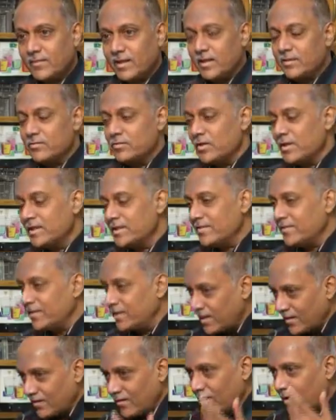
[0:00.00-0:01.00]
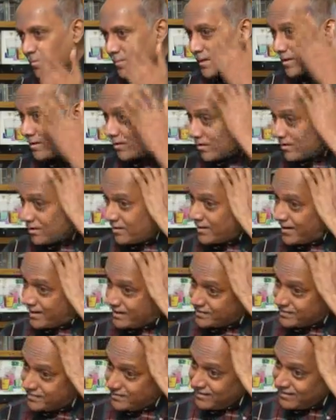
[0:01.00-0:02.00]
As soon as they went off, our man got into
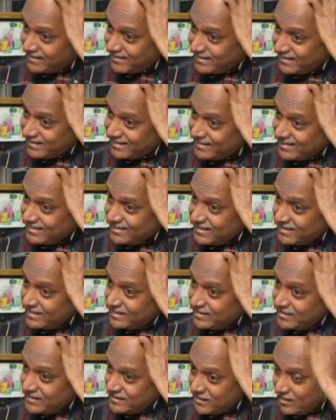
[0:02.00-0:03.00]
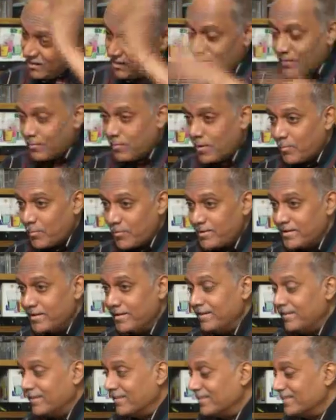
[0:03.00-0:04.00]
action. He called a property
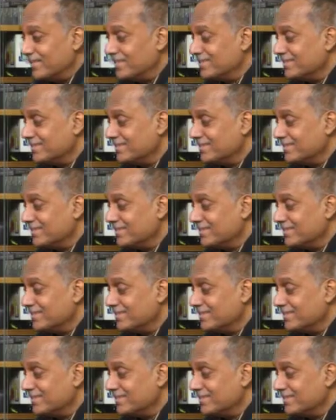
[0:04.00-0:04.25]
dealer